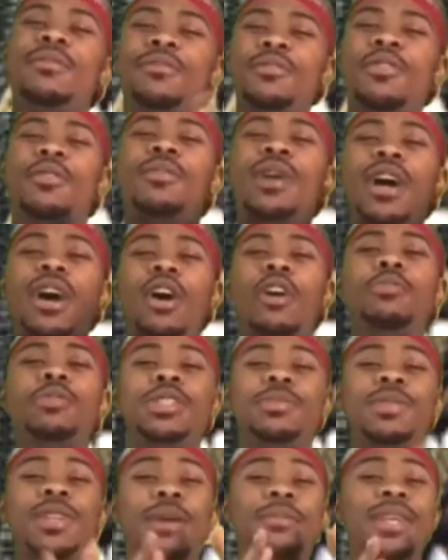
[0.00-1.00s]
few of my homies,
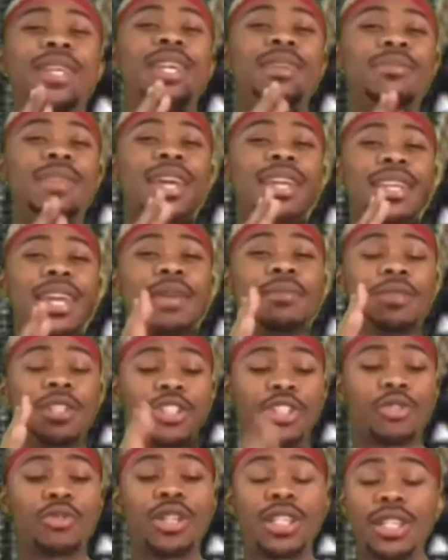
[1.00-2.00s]
but I'm gonna keep their name
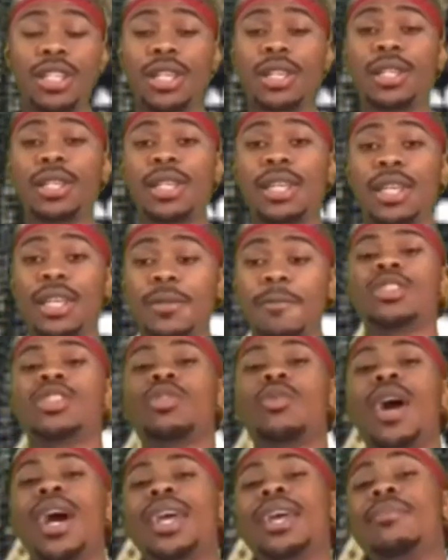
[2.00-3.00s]
discreet diddly E. So
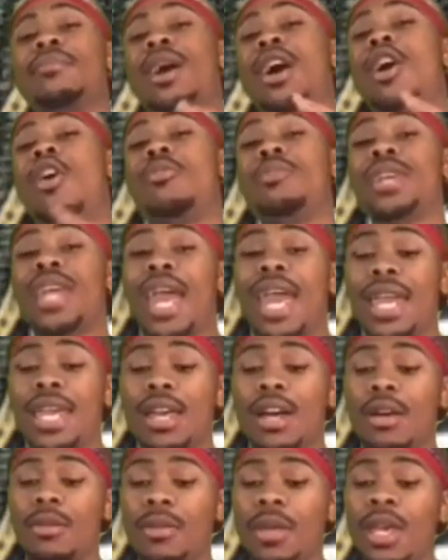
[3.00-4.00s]
I hit my homie A
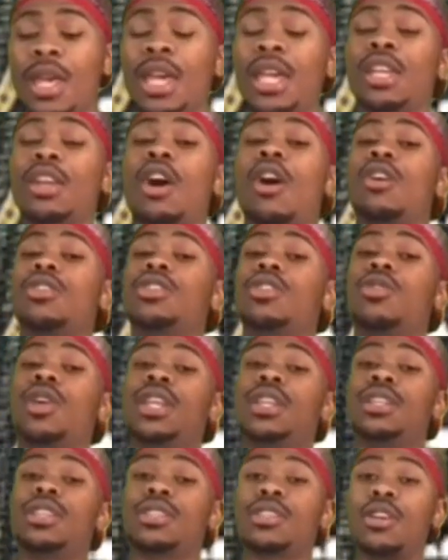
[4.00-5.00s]
up, and I also hit
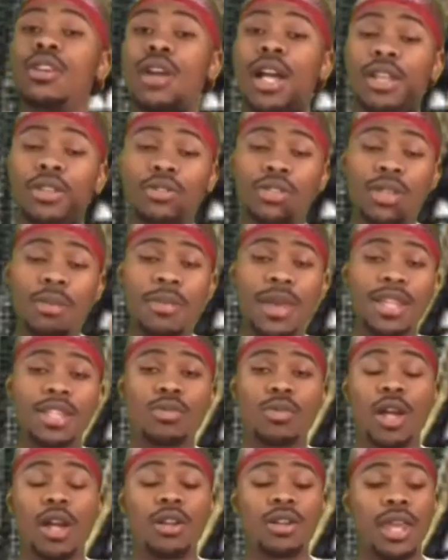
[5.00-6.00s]
this girl I used to mess
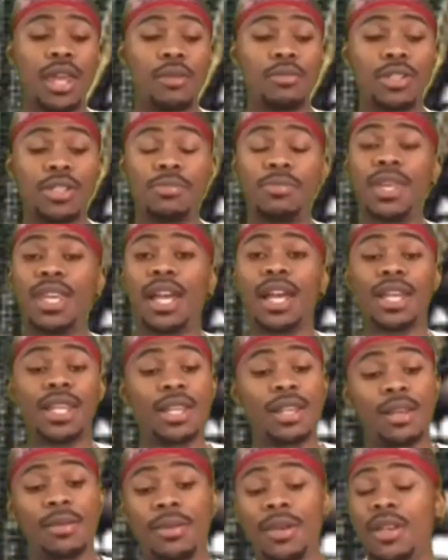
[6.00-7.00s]
with. Her name was B. I ended
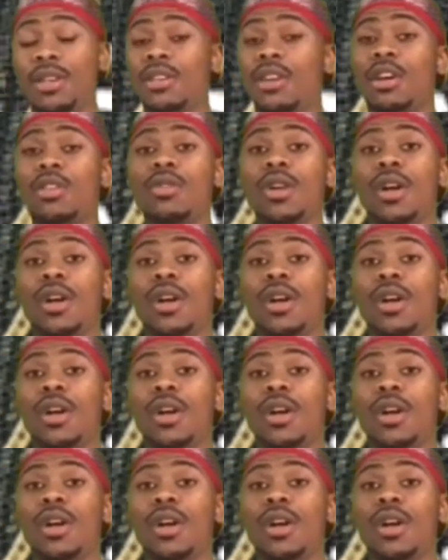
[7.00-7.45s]
up hitting her